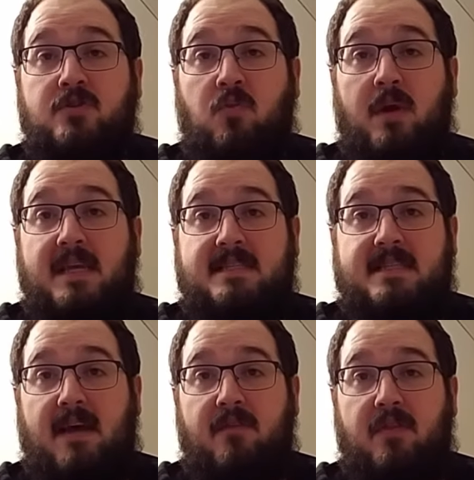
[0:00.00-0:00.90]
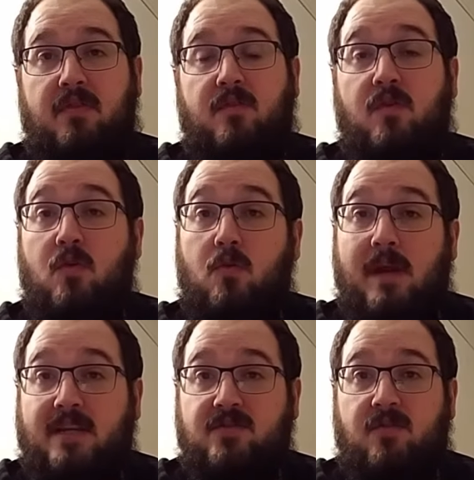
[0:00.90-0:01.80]
27th, 2
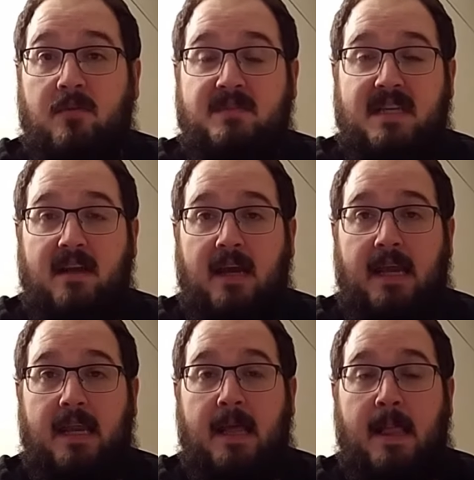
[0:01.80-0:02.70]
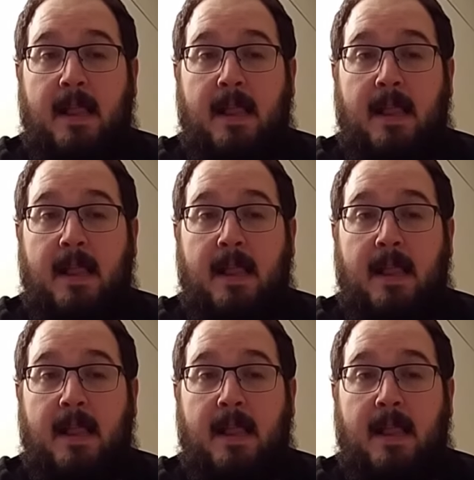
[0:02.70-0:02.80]
weeks from tonight.